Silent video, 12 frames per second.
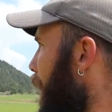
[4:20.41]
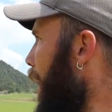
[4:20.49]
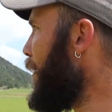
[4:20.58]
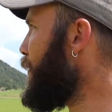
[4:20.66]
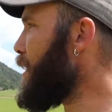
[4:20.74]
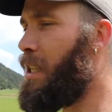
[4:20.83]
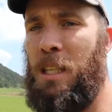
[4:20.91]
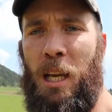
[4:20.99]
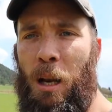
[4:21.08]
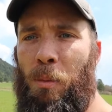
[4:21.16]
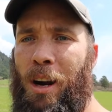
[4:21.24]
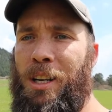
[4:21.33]
Life is a
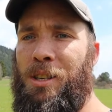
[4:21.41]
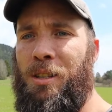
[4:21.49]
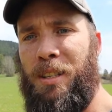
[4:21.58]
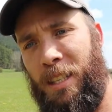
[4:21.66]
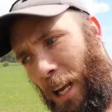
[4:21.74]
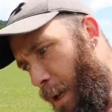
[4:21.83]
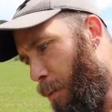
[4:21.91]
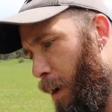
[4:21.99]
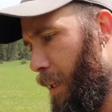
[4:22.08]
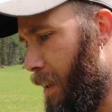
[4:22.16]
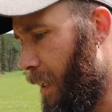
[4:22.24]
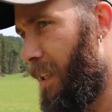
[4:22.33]
celebration.
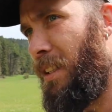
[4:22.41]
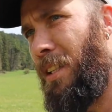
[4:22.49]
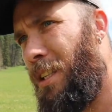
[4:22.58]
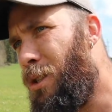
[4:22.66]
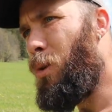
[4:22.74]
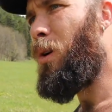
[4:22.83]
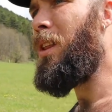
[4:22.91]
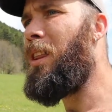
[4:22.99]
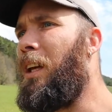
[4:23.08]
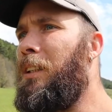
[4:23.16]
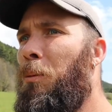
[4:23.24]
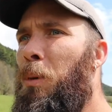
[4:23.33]
Celebrate things, enjoy
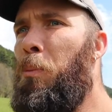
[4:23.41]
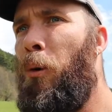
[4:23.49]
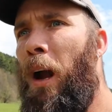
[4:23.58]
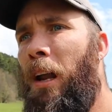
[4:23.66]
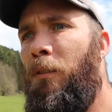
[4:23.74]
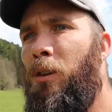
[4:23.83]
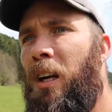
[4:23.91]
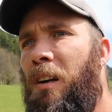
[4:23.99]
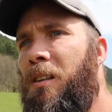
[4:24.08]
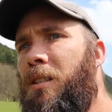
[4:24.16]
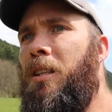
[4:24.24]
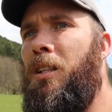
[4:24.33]
things, and be proud of your
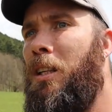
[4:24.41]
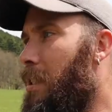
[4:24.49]
heritage.